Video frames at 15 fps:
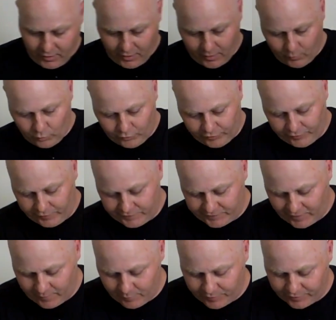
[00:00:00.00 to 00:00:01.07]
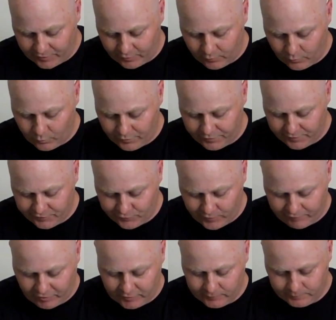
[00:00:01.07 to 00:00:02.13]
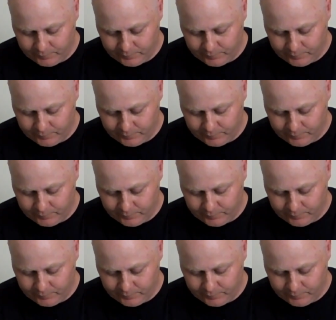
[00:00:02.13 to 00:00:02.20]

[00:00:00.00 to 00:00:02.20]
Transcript: And we'll do the same thing with this rivet.